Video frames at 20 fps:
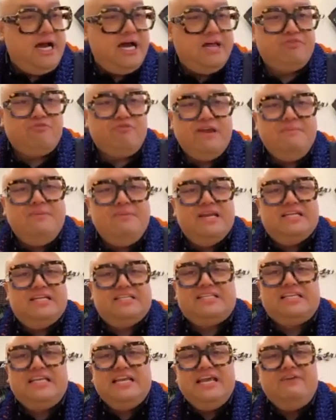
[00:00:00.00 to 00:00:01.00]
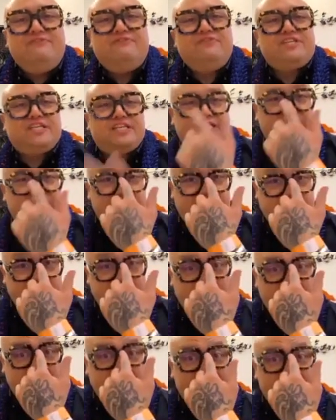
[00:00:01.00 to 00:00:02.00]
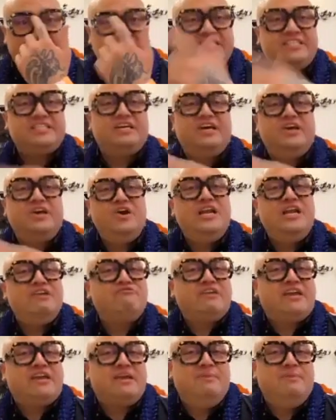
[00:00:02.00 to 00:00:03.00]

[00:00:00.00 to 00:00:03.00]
3 minutes left. These are early